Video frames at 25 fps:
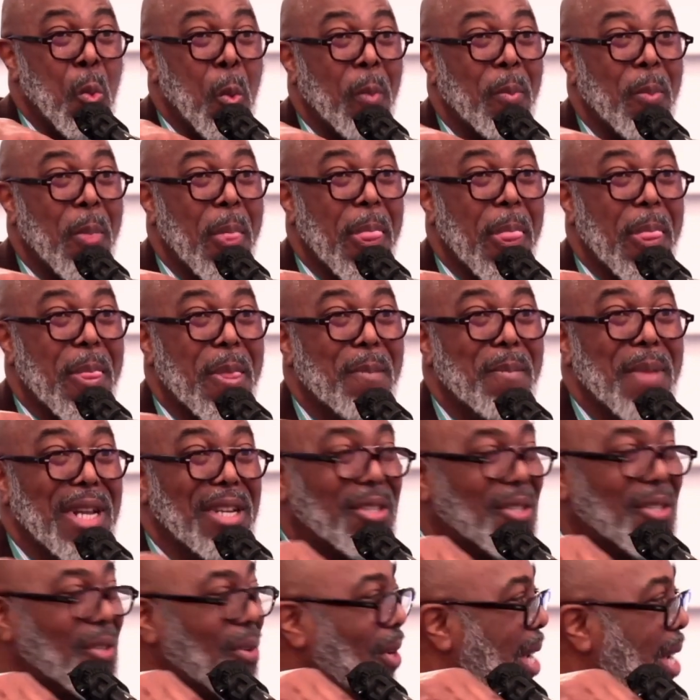to make
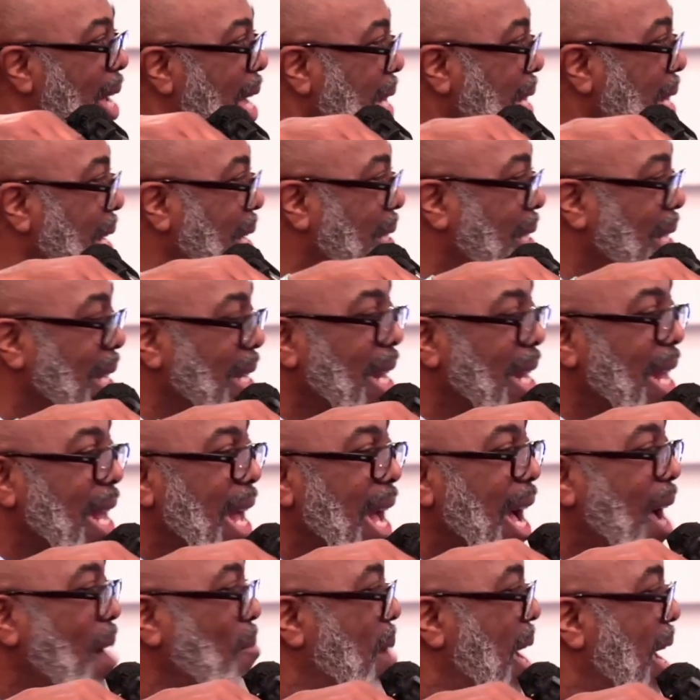sure. Listen,
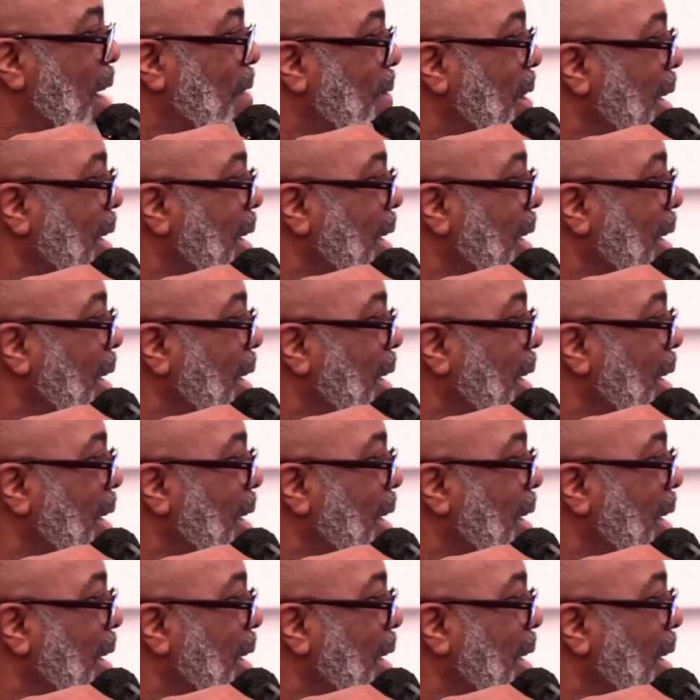a matter of fact,